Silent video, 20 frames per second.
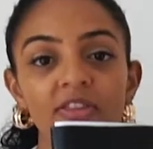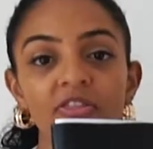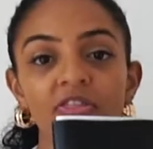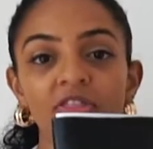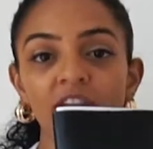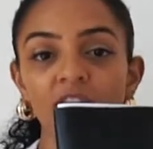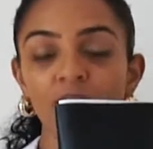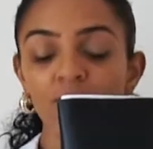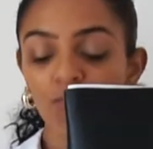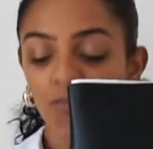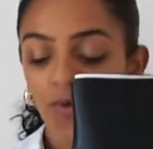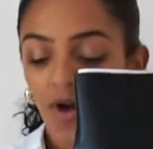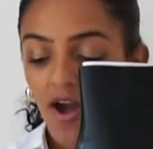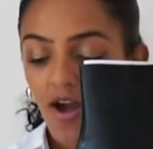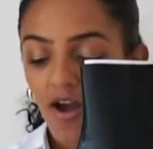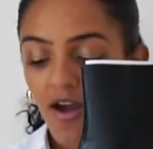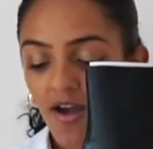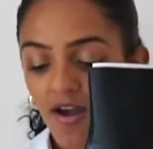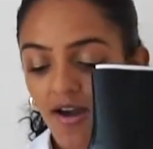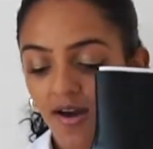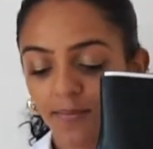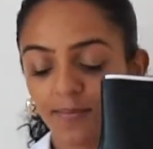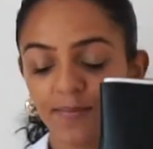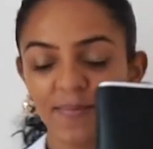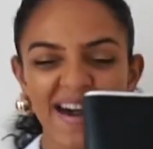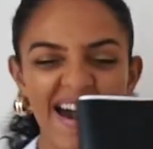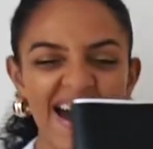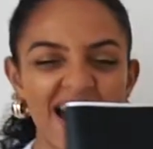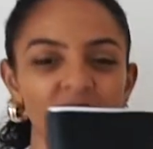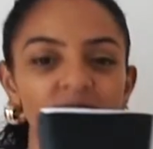They were
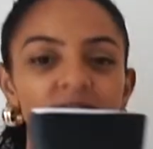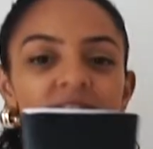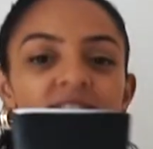about